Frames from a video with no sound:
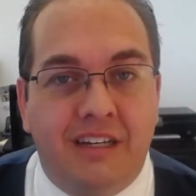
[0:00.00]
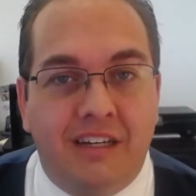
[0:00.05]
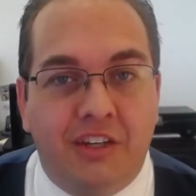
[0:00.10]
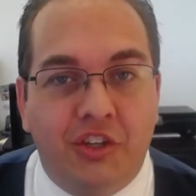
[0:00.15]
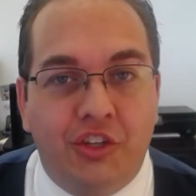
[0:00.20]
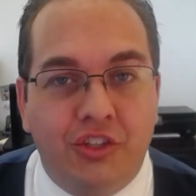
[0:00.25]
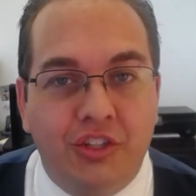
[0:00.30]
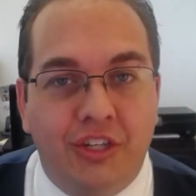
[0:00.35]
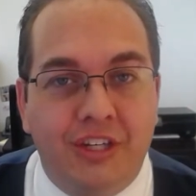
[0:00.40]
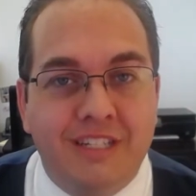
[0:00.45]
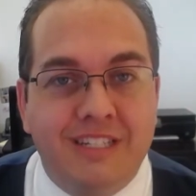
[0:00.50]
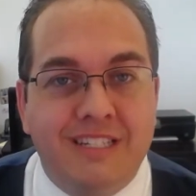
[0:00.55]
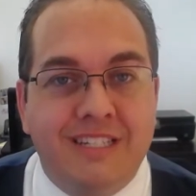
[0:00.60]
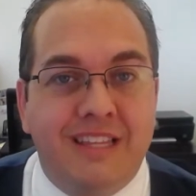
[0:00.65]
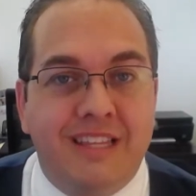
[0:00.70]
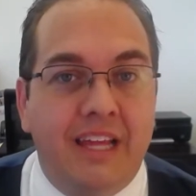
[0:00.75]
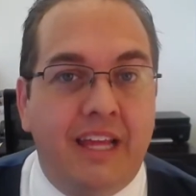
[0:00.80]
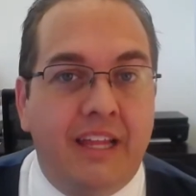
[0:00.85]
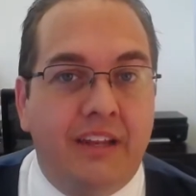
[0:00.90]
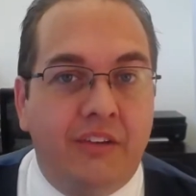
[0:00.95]
goods,
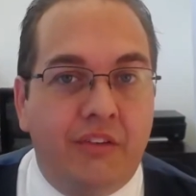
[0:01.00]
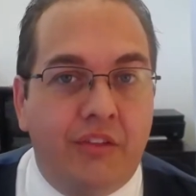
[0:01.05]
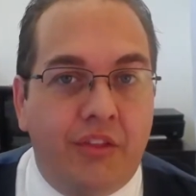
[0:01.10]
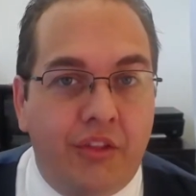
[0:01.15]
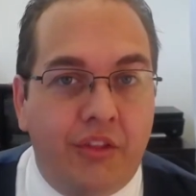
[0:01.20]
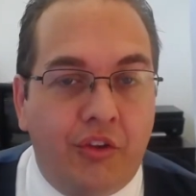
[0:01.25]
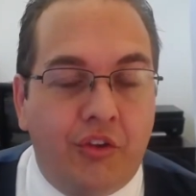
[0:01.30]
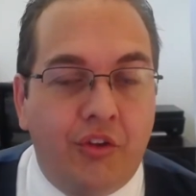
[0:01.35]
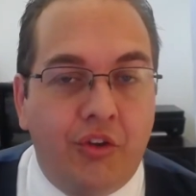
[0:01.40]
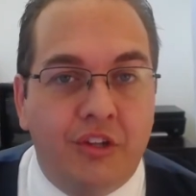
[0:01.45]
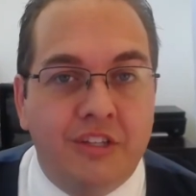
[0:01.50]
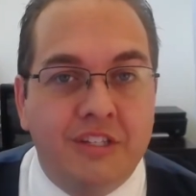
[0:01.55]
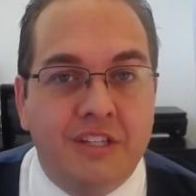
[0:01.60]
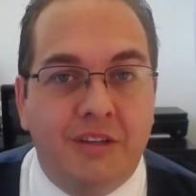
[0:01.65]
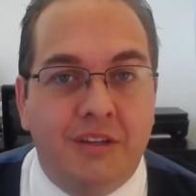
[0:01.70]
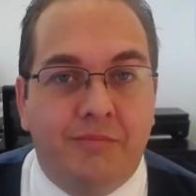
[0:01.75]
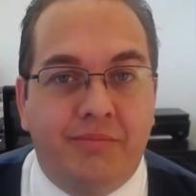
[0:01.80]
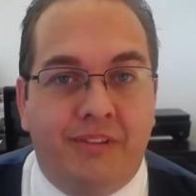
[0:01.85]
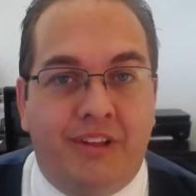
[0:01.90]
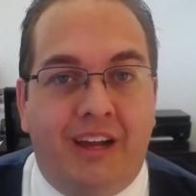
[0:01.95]
then the goods
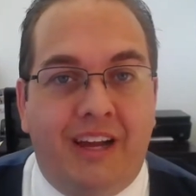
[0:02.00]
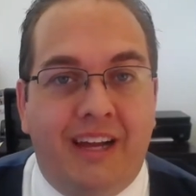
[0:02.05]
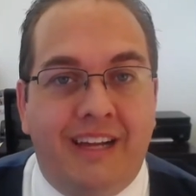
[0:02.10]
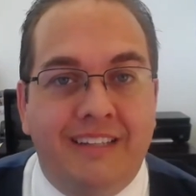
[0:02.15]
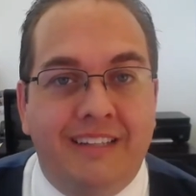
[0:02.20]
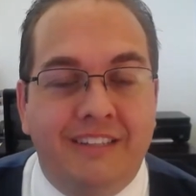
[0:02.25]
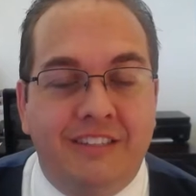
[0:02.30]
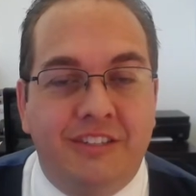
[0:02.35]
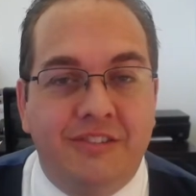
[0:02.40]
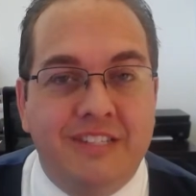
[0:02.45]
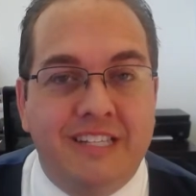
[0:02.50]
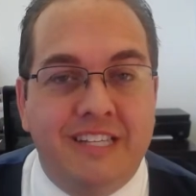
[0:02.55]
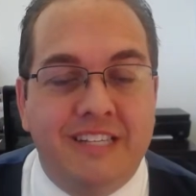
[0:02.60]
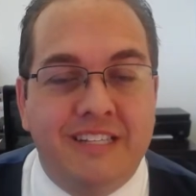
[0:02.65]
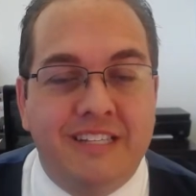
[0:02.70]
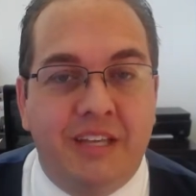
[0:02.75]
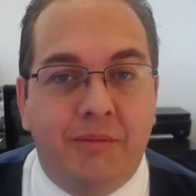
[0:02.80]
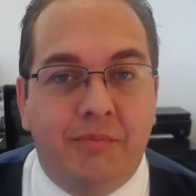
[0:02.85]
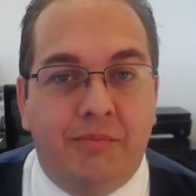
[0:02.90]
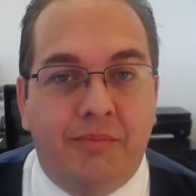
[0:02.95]
apply. The
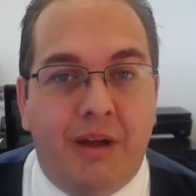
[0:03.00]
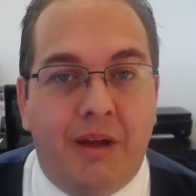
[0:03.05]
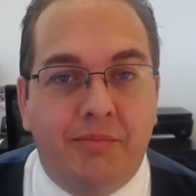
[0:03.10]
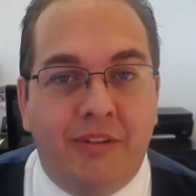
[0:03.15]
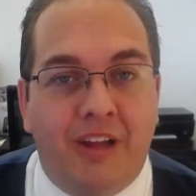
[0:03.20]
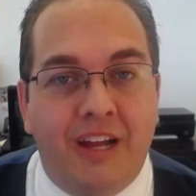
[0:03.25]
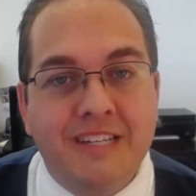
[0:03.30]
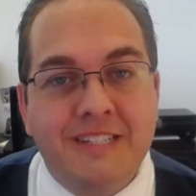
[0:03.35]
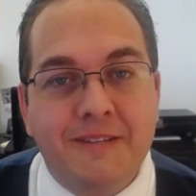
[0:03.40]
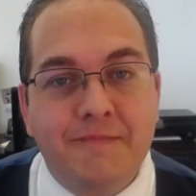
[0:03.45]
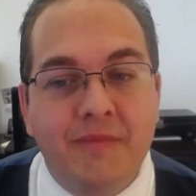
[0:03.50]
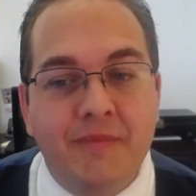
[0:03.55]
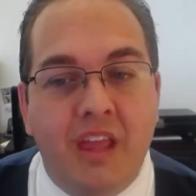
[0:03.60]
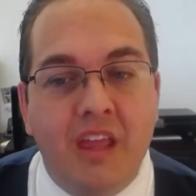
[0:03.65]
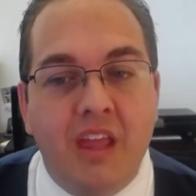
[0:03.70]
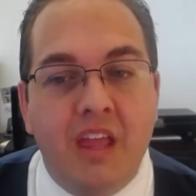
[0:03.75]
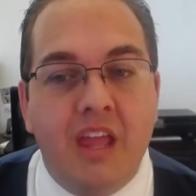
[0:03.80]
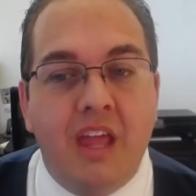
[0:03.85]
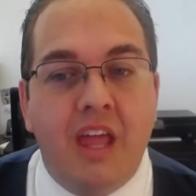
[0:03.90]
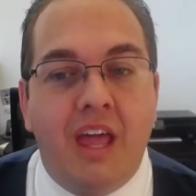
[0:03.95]
UCC applies.
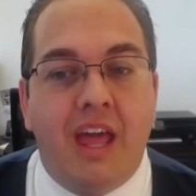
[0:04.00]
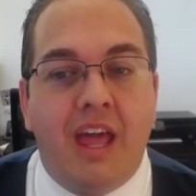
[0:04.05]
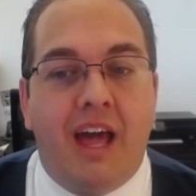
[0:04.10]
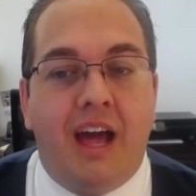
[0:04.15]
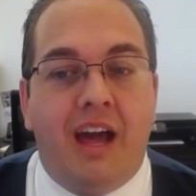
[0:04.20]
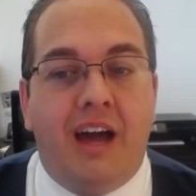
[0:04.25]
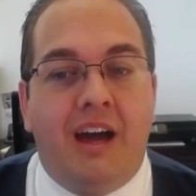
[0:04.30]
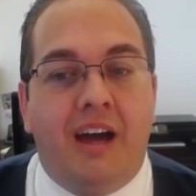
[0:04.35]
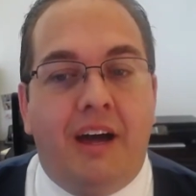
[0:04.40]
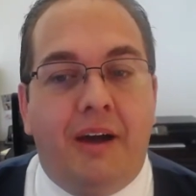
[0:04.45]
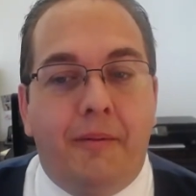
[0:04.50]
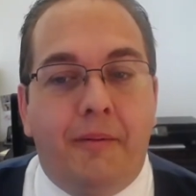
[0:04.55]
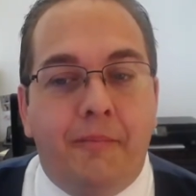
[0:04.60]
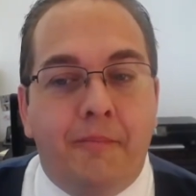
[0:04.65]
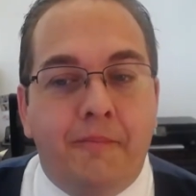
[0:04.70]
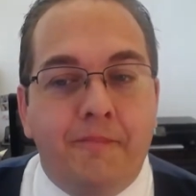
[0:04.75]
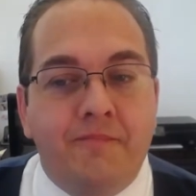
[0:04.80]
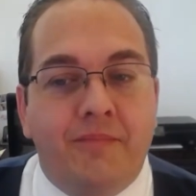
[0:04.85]
An